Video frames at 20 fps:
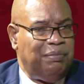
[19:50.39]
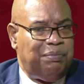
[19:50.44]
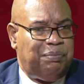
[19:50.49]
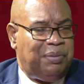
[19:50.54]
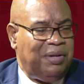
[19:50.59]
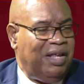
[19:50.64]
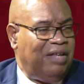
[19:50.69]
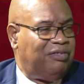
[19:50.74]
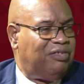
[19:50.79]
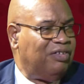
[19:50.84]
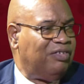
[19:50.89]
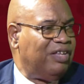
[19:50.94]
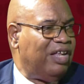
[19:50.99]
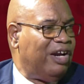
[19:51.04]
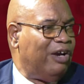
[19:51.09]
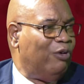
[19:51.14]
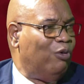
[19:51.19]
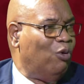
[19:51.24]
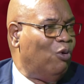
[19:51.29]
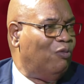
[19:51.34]
places
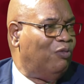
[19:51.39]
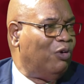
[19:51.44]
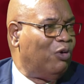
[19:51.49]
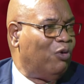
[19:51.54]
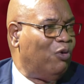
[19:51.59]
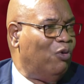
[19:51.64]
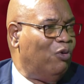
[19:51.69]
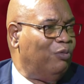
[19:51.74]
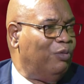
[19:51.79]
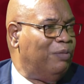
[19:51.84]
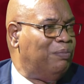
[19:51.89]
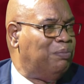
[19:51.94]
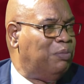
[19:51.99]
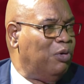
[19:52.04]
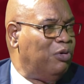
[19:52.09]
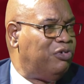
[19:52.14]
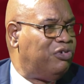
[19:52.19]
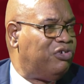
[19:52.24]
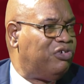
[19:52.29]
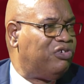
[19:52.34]
that are overgrown with
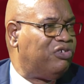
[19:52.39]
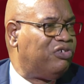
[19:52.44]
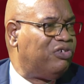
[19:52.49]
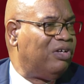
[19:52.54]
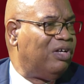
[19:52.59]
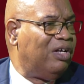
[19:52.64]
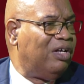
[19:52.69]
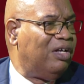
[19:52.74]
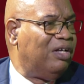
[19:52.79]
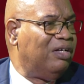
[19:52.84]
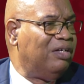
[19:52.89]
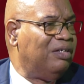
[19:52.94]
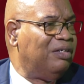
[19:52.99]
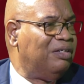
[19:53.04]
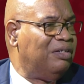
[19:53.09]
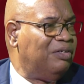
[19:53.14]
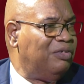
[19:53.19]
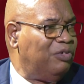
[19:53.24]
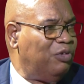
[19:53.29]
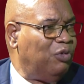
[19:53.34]
bush,
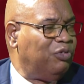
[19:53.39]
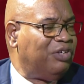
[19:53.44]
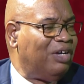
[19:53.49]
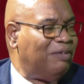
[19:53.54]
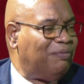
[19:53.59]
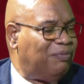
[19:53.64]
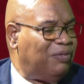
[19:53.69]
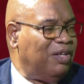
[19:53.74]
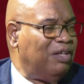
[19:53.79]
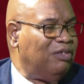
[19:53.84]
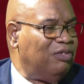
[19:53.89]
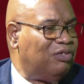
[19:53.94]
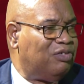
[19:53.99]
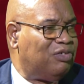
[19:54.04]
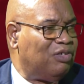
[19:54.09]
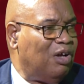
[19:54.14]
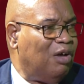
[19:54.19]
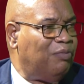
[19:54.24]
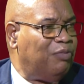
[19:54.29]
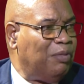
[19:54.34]
those are
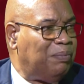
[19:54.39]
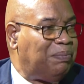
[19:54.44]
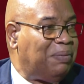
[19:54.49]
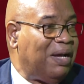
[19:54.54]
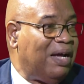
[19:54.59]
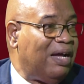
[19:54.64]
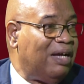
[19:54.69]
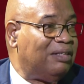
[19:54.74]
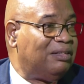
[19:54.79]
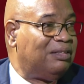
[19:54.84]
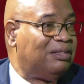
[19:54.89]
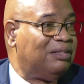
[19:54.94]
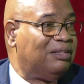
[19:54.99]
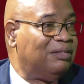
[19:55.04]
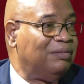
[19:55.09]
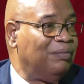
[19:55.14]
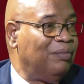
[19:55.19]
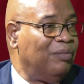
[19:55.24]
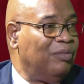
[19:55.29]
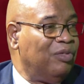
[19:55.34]
things of the
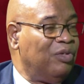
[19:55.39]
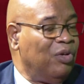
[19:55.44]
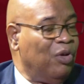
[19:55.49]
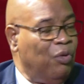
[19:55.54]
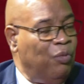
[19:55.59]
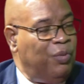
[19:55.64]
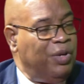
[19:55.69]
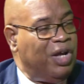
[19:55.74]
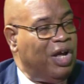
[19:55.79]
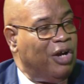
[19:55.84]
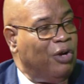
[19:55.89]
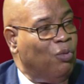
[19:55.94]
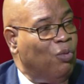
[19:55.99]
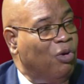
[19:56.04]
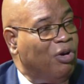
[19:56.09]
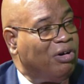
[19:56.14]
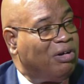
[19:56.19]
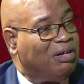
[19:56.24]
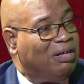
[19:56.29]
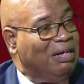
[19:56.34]
past. We got to
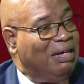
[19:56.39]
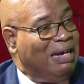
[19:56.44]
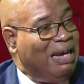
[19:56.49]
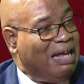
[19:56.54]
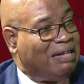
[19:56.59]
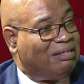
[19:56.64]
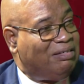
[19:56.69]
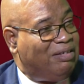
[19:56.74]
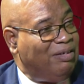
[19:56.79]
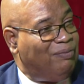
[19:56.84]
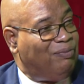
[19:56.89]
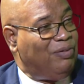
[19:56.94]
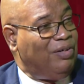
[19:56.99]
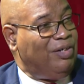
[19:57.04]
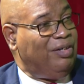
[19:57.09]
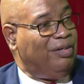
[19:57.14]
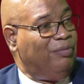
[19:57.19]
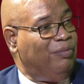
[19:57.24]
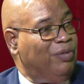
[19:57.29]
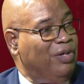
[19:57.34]
work
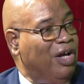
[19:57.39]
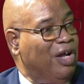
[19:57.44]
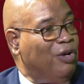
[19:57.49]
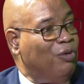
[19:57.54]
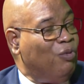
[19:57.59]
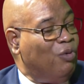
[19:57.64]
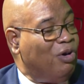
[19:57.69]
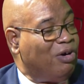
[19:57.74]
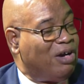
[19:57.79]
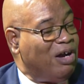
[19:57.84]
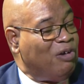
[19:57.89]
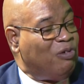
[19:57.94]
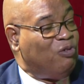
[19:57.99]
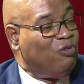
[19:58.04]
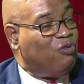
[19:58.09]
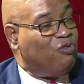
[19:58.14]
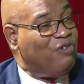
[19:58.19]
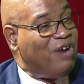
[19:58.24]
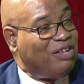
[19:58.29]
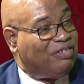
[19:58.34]
collectively. We got to work
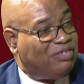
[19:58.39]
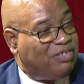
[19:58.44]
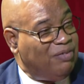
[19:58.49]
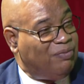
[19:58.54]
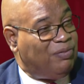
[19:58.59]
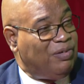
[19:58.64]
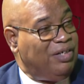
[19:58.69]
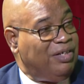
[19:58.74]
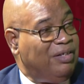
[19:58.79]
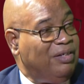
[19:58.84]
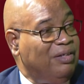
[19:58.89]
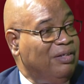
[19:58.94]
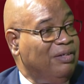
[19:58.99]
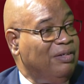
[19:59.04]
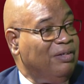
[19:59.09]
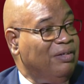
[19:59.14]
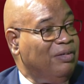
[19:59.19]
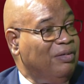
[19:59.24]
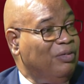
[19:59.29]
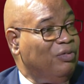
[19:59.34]
aggressively
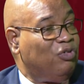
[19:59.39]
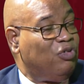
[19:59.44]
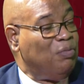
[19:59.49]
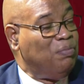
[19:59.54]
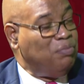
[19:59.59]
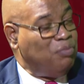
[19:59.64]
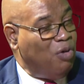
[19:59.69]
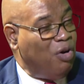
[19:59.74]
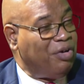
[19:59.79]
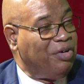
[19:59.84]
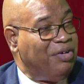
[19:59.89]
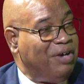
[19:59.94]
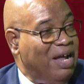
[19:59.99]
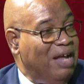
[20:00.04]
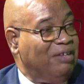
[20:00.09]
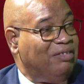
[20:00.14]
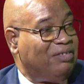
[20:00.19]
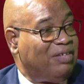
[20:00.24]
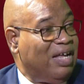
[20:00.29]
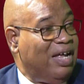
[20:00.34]
to
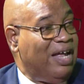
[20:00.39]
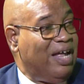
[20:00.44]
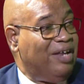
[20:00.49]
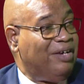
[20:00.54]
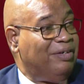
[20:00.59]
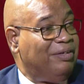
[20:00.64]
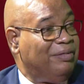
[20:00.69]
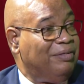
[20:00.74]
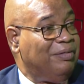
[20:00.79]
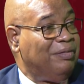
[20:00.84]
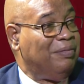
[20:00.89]
modernize Guyana,